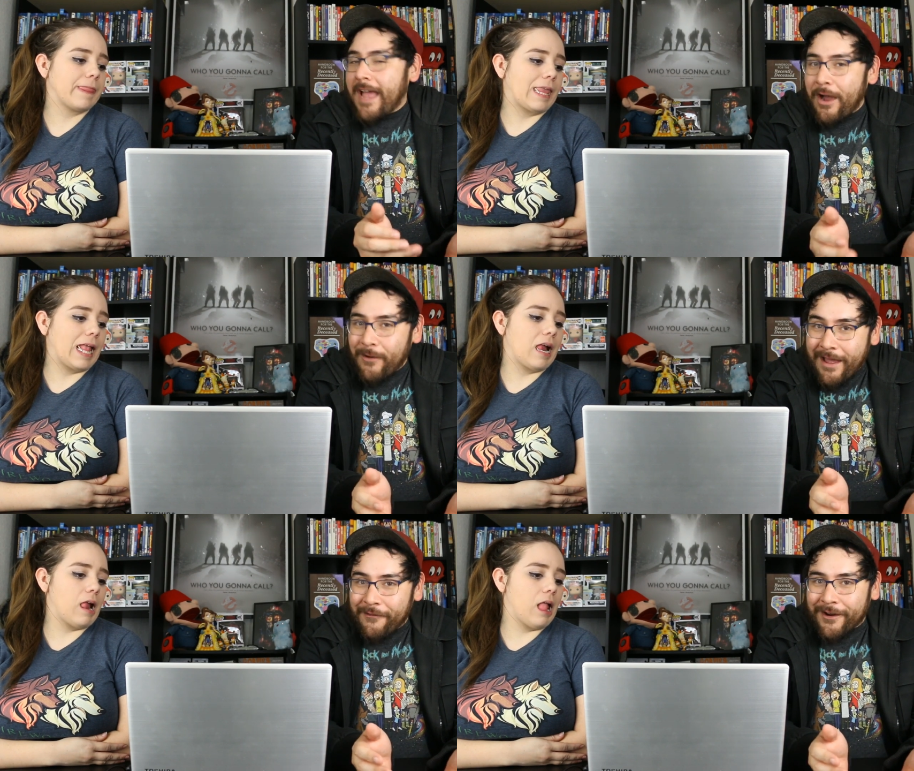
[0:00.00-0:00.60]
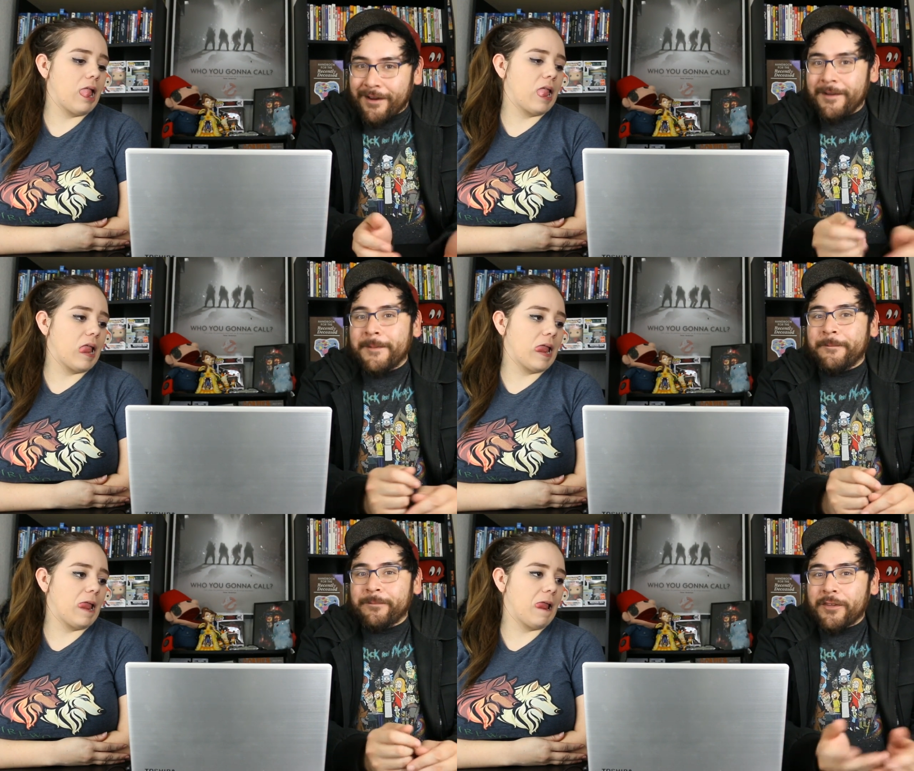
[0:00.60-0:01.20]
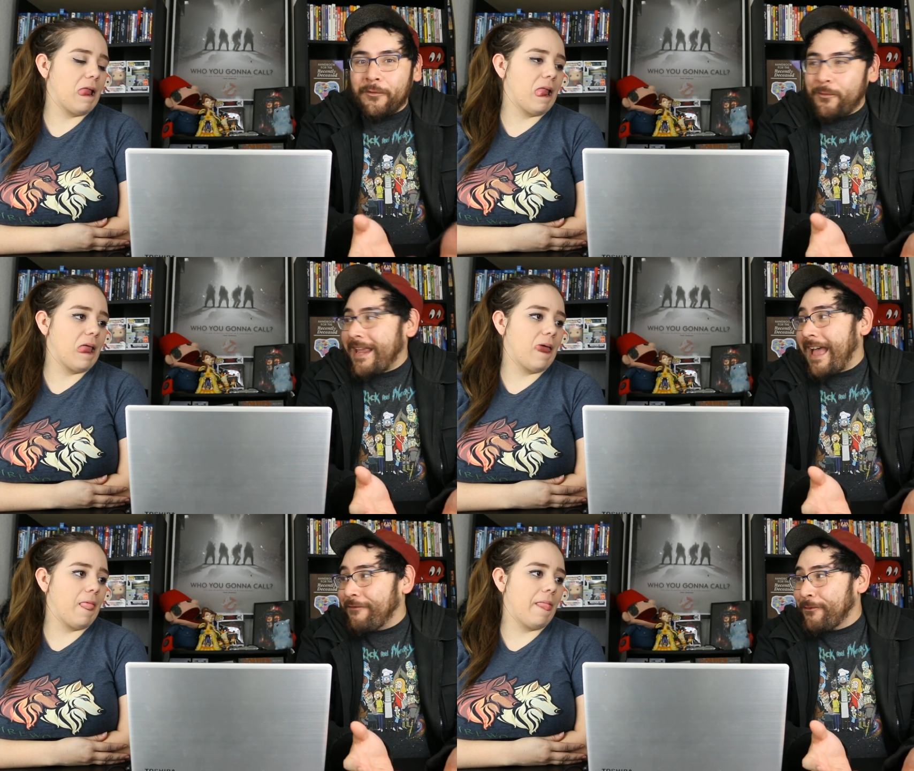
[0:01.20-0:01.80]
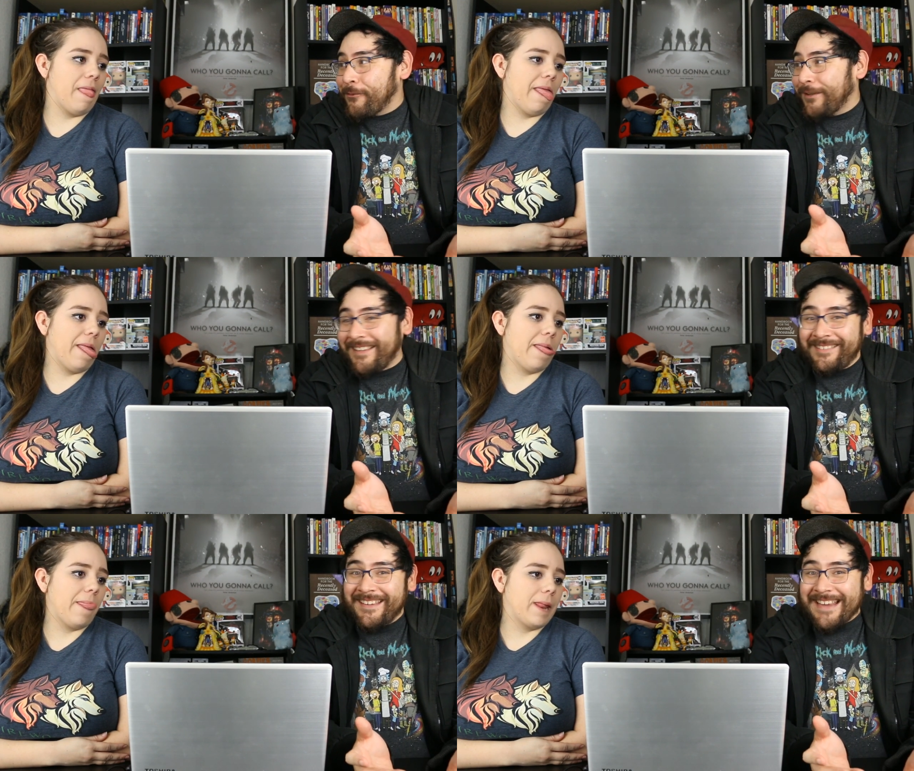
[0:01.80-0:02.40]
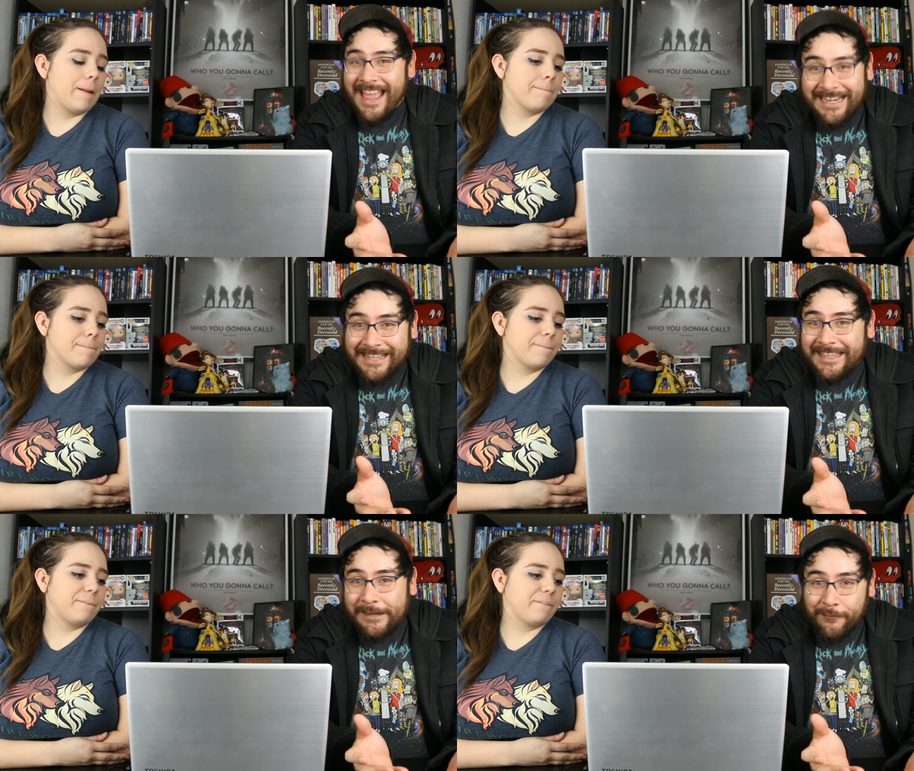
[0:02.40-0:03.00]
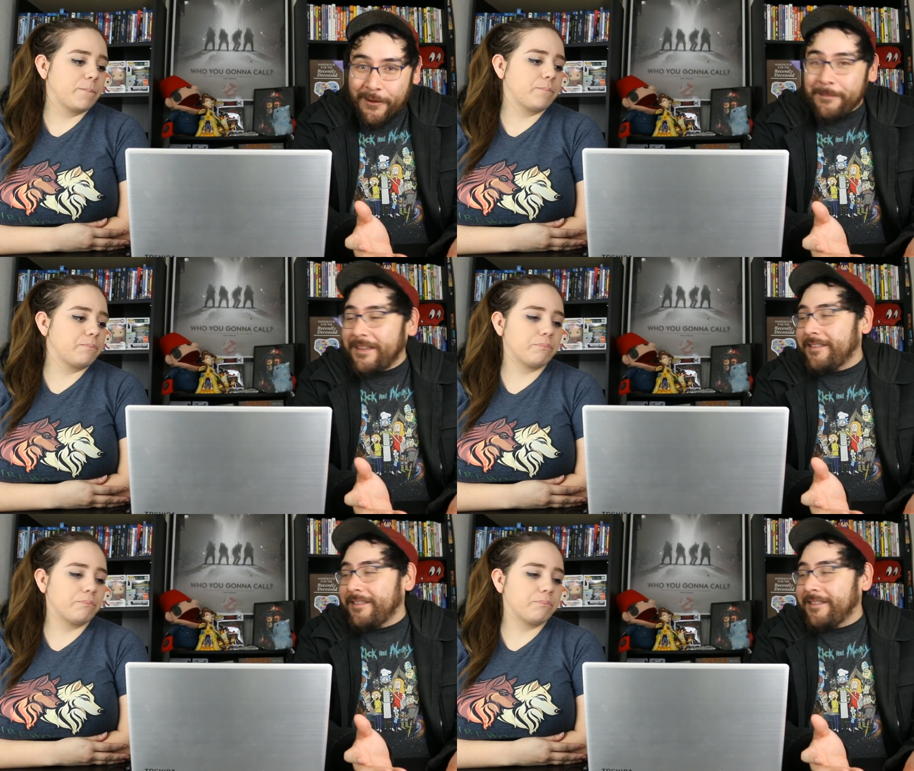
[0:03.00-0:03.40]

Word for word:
Speaker 1: However, we haven't really seen anything from